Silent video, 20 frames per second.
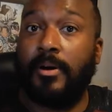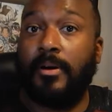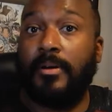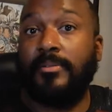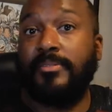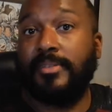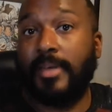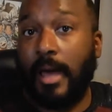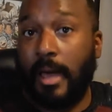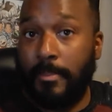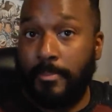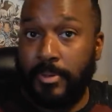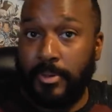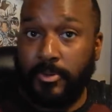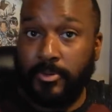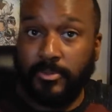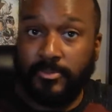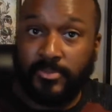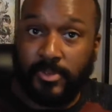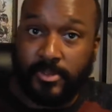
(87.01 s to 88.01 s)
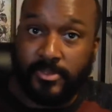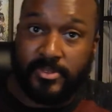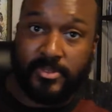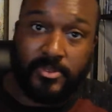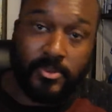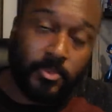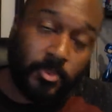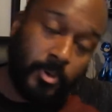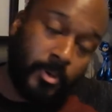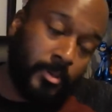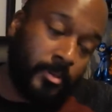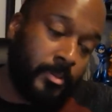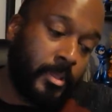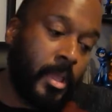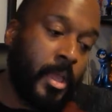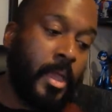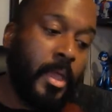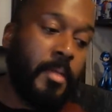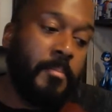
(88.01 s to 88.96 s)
called Scott Pilgrim versus the World.